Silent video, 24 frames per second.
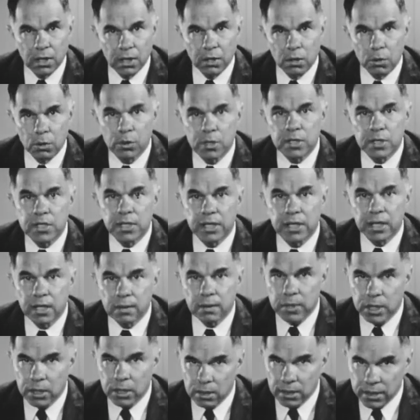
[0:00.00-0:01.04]
known as the
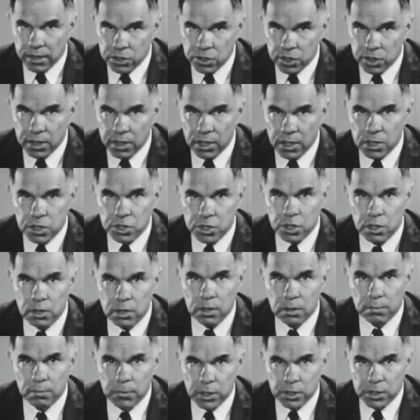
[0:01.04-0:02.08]
Chemical
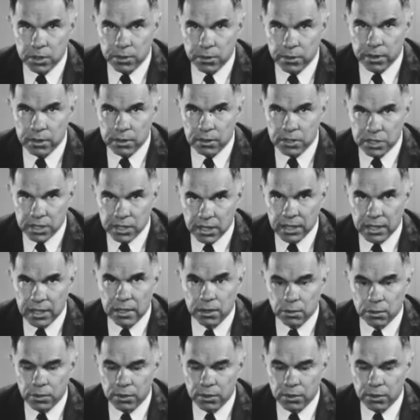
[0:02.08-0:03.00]
Education Material Study,